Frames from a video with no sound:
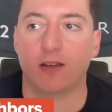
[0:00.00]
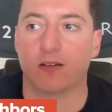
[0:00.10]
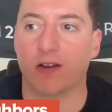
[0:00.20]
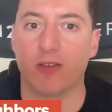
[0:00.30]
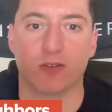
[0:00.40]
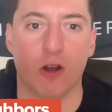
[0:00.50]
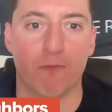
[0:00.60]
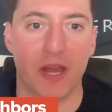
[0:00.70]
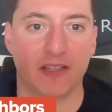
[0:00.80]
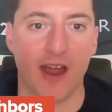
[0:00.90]
right? There's no
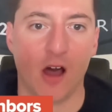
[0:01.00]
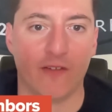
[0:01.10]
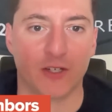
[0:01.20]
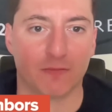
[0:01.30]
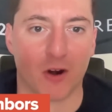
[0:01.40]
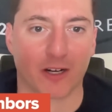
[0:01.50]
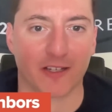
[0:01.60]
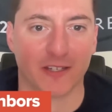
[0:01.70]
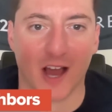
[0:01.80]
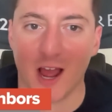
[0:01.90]
big television
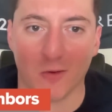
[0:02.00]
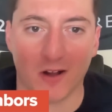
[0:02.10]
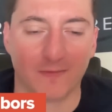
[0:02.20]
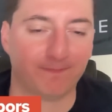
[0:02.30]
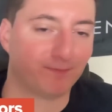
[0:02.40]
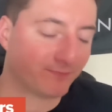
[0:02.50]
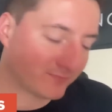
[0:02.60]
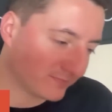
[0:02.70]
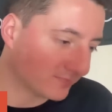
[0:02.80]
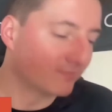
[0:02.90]
markets in Iowa.
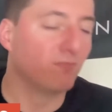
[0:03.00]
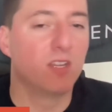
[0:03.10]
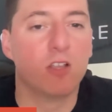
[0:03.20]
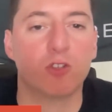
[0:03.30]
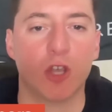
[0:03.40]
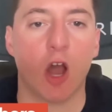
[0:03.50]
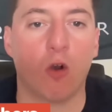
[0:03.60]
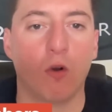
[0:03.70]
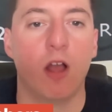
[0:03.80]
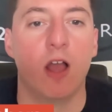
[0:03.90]

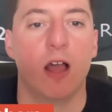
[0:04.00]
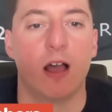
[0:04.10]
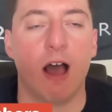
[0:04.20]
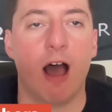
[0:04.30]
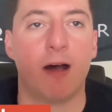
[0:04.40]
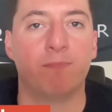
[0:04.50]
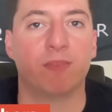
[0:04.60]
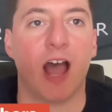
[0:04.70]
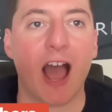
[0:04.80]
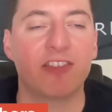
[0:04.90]
So
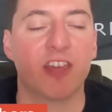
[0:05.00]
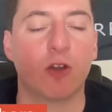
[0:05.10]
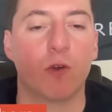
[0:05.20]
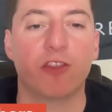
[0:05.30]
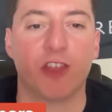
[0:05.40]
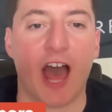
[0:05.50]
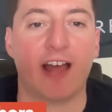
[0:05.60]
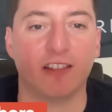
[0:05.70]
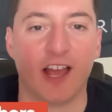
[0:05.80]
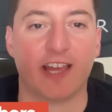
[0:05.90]
I think with
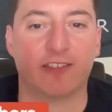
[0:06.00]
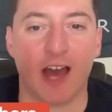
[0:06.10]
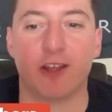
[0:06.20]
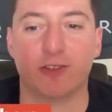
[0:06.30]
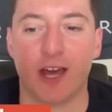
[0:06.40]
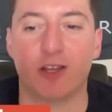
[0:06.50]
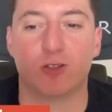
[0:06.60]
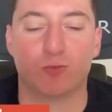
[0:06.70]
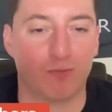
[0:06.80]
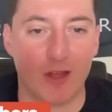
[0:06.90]
that, like
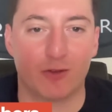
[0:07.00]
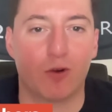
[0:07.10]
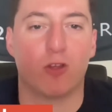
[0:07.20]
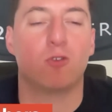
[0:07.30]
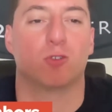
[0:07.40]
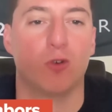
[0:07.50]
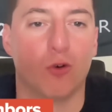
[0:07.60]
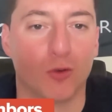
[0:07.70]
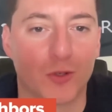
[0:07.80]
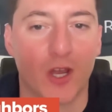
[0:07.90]
that's where those
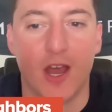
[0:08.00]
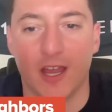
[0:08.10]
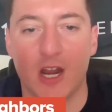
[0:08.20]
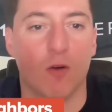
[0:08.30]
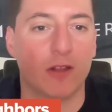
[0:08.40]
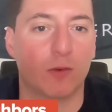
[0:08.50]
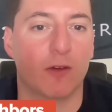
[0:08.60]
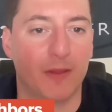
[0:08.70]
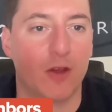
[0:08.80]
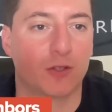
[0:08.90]
schools, you know, that's why they've
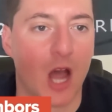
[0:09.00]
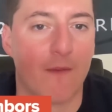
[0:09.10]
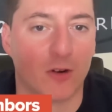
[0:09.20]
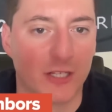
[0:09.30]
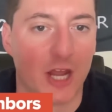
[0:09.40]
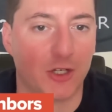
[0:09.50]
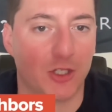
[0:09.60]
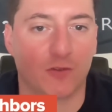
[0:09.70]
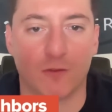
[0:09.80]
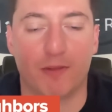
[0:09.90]
been those
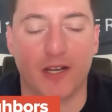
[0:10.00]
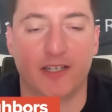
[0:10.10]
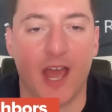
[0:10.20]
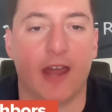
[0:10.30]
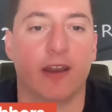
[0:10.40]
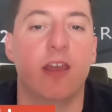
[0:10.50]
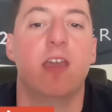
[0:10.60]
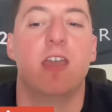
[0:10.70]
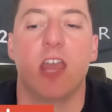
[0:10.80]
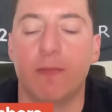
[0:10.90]
conversations for Big Ten.
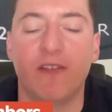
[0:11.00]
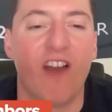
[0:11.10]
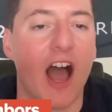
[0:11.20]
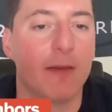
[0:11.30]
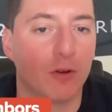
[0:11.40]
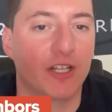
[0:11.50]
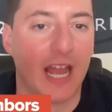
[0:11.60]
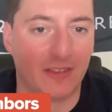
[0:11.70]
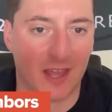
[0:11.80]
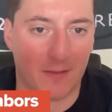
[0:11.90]
It'd be valuable to
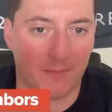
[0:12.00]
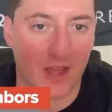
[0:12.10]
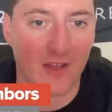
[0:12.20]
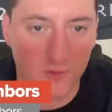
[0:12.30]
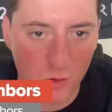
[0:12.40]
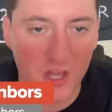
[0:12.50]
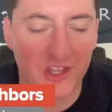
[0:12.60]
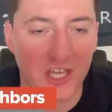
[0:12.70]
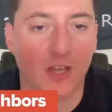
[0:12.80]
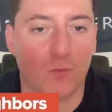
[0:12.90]
get them. I really
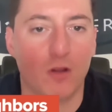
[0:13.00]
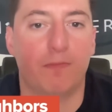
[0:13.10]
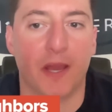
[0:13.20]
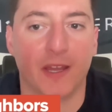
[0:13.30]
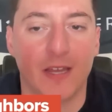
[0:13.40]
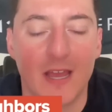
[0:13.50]
think it would be.